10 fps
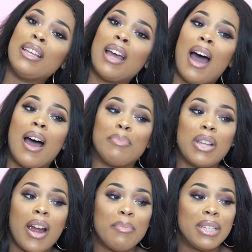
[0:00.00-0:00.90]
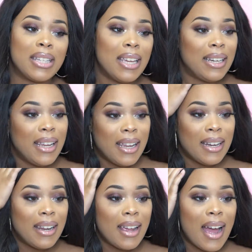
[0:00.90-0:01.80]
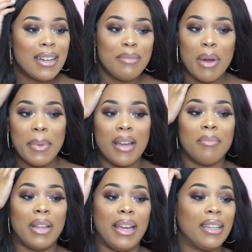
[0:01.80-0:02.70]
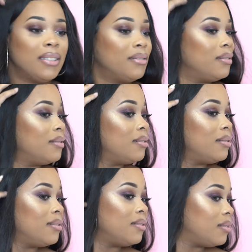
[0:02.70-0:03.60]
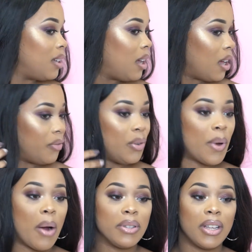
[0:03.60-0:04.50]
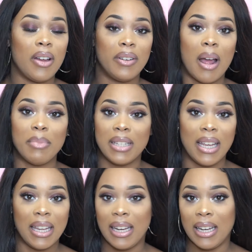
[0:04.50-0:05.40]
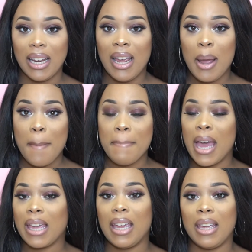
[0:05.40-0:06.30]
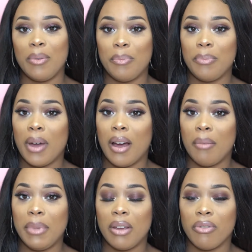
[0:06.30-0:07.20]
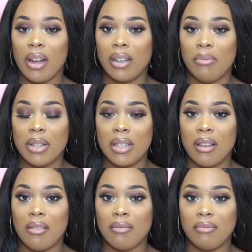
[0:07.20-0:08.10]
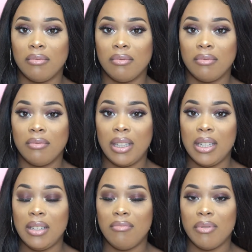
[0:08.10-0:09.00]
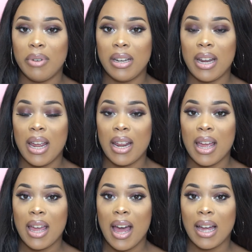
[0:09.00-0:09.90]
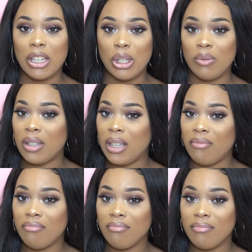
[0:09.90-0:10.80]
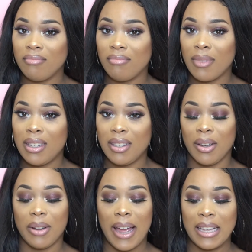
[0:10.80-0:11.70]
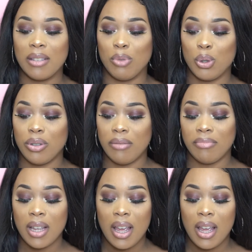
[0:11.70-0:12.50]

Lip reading: Sorry, I'm just getting in. I did my makeup like a few hours ago and I'm just getting back in. Me and Rondi went to go eat and went and ate at Hot and Juicy. So I had some shrimp.